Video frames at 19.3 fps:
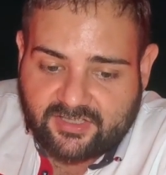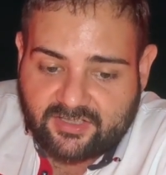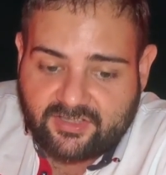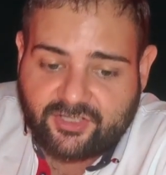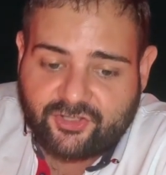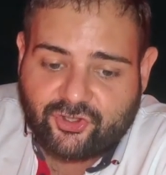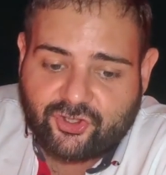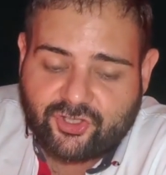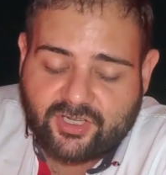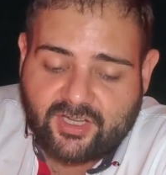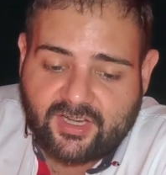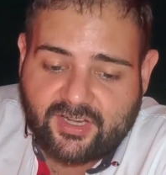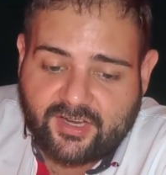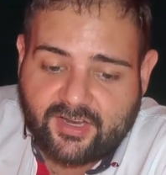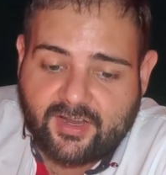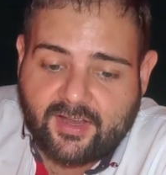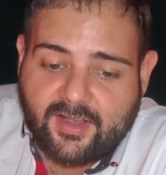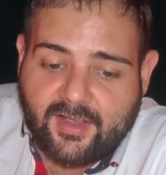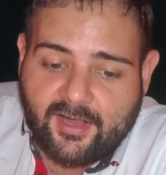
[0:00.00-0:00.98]

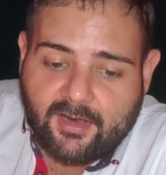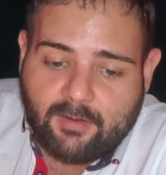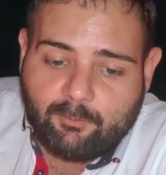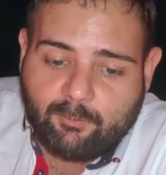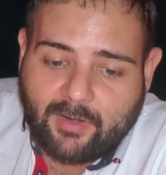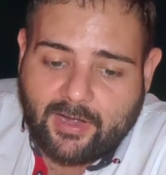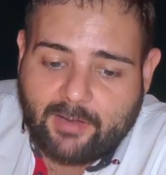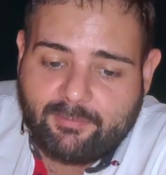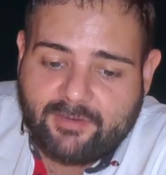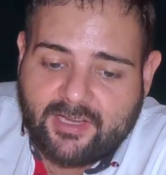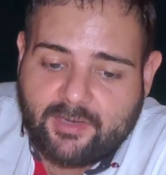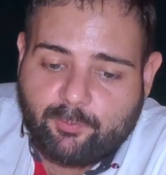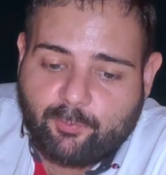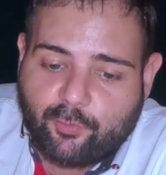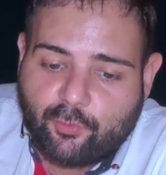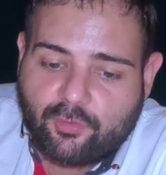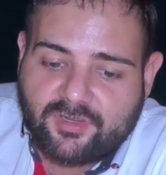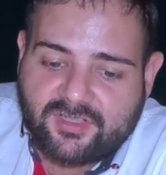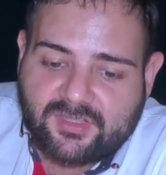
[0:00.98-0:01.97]
Additionally, public
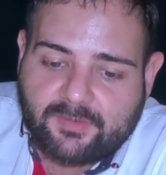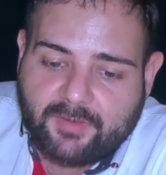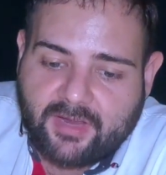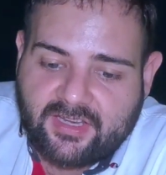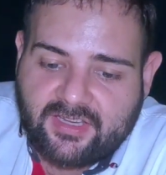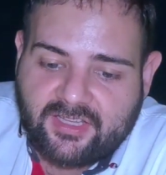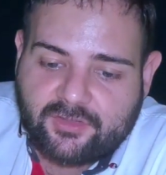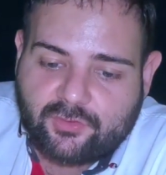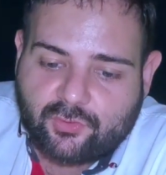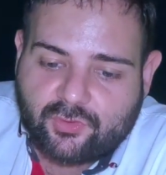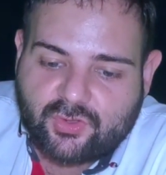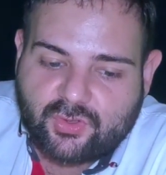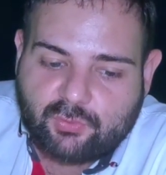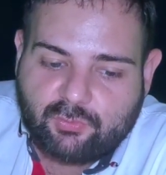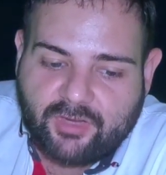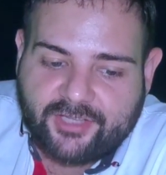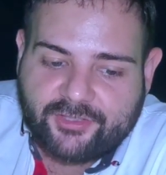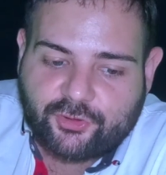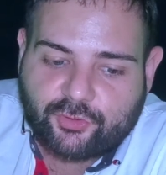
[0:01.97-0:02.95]
pools may need to
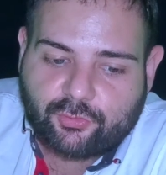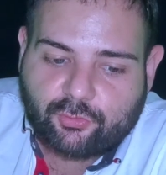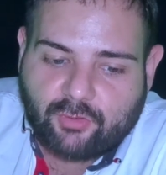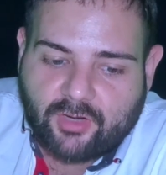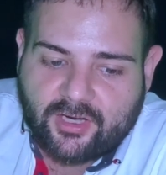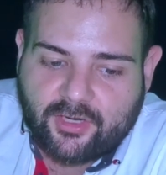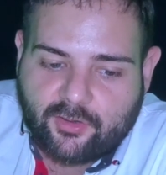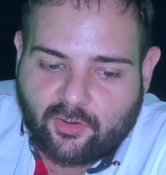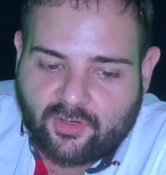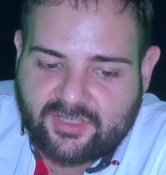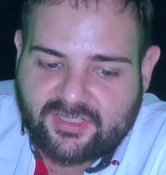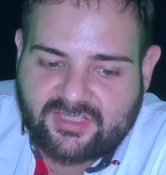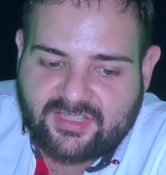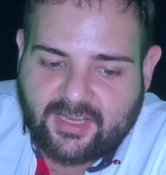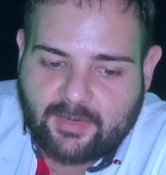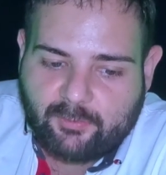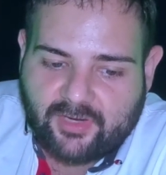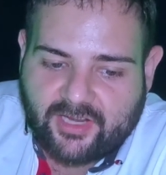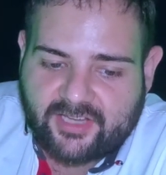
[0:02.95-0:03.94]
switch to a
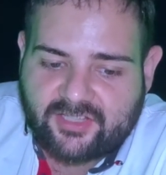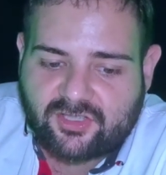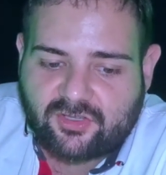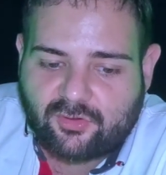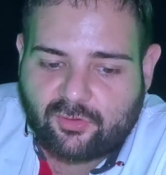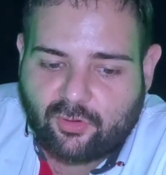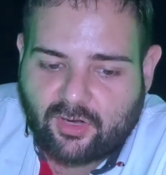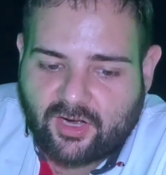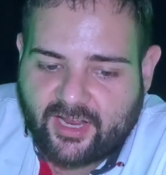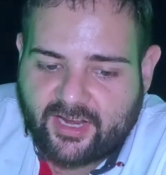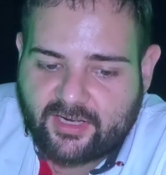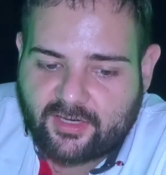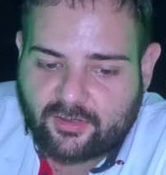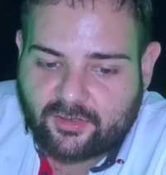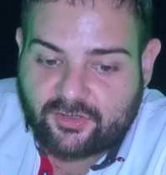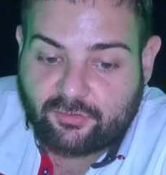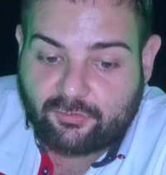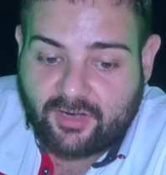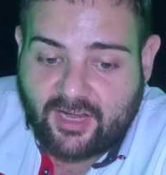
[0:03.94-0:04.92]
non-stabilized chlorine
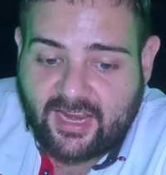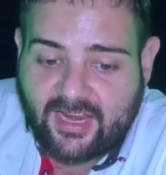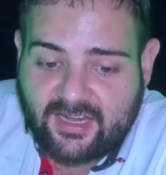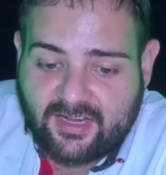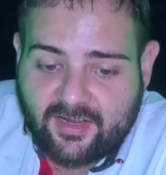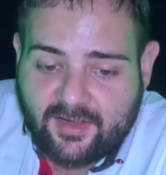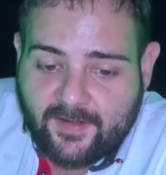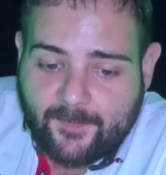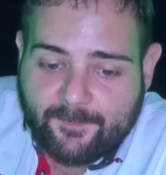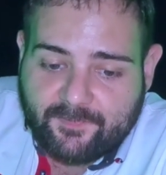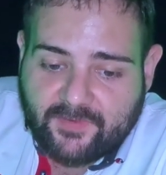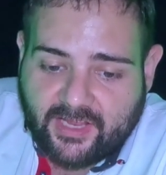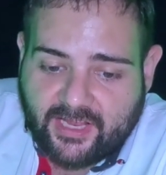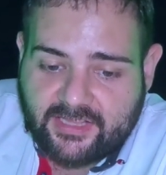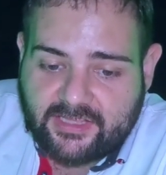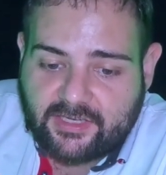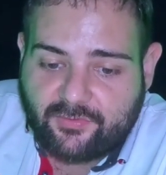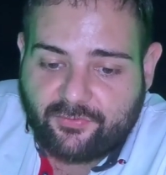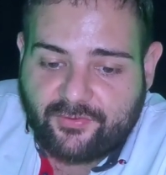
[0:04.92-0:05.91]
or drain
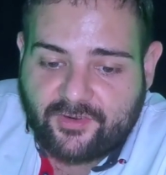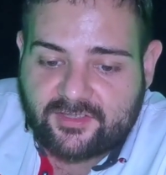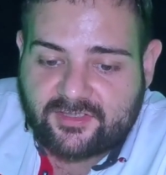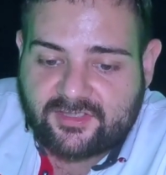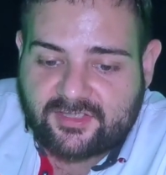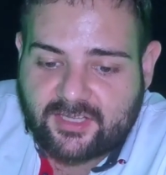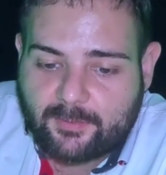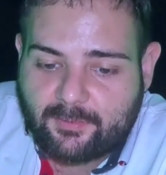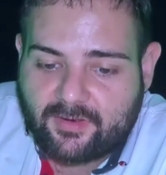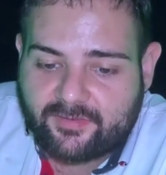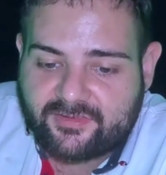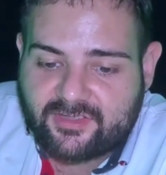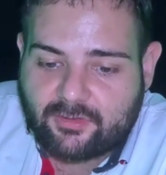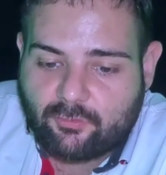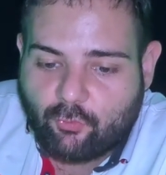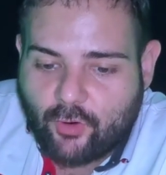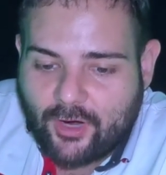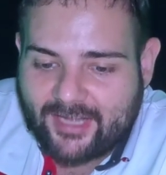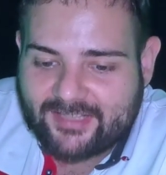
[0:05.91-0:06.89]
and refill some of
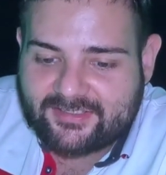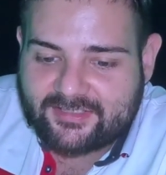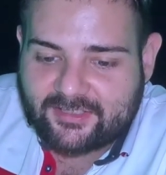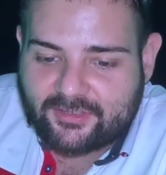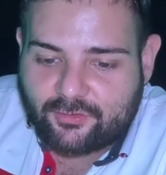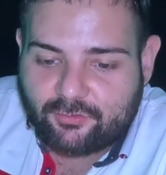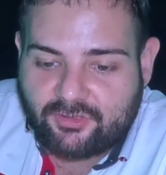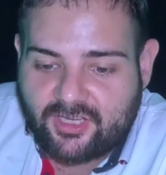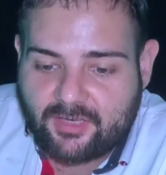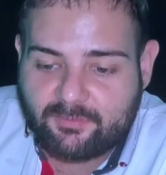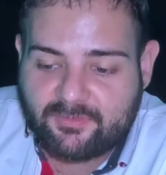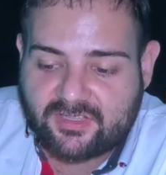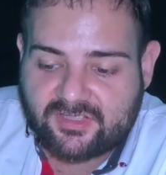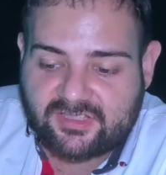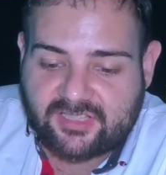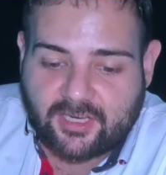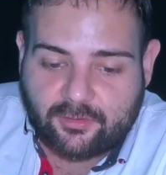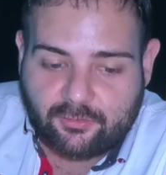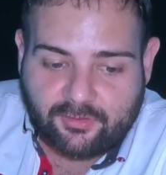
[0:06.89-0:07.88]
the water to keep the
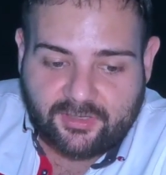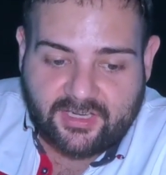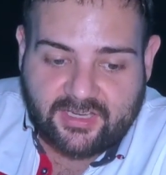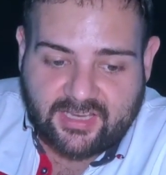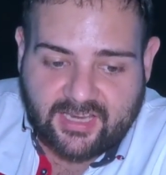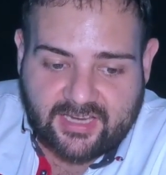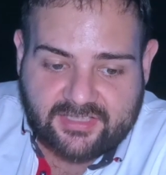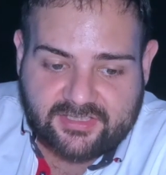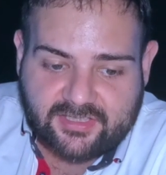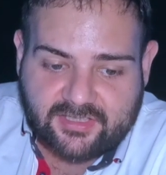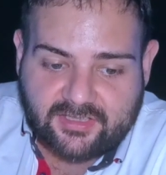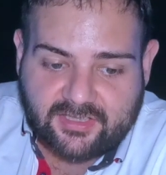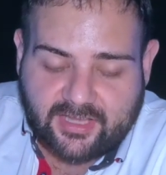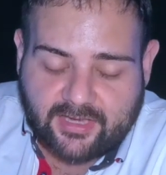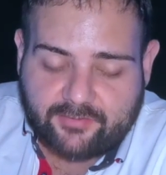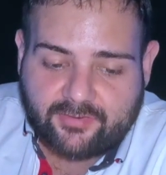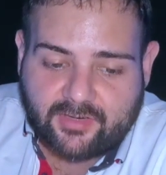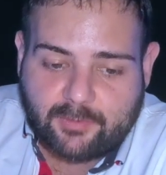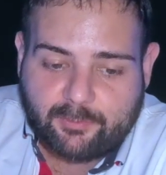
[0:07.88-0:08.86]
cyanuric acid
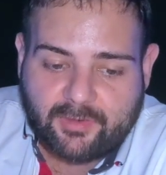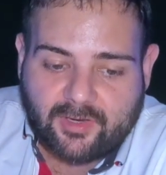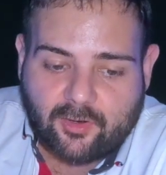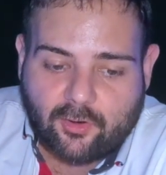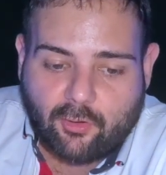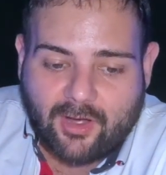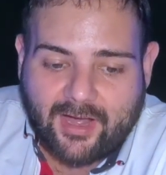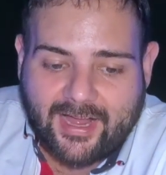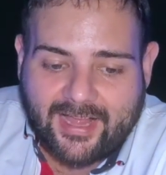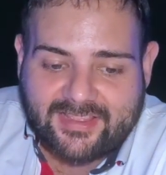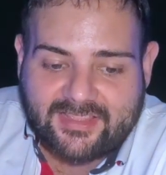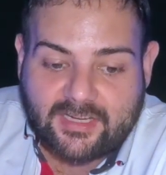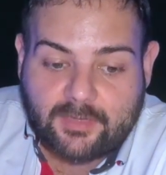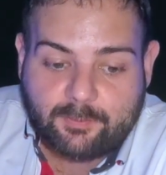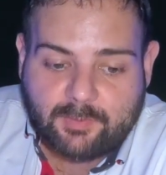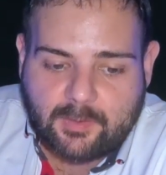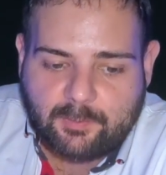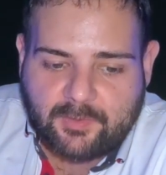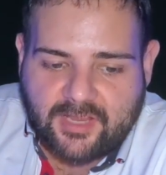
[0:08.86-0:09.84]
level below
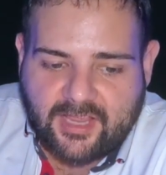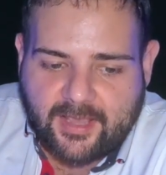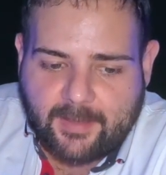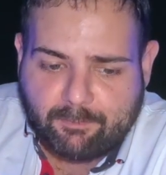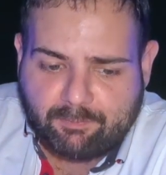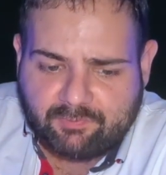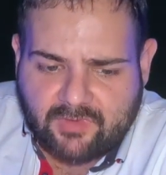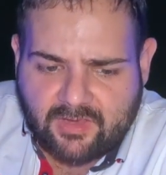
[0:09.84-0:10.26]
100 ppm.